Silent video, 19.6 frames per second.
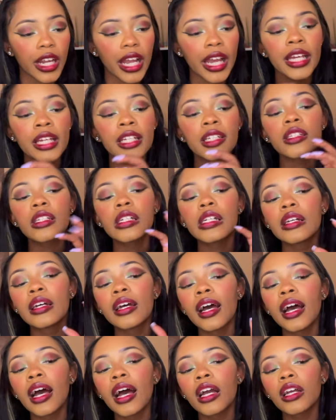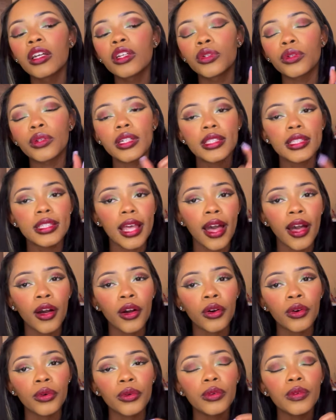And you can
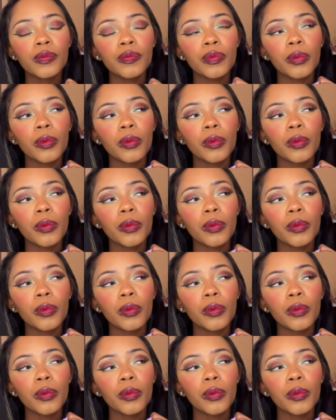tell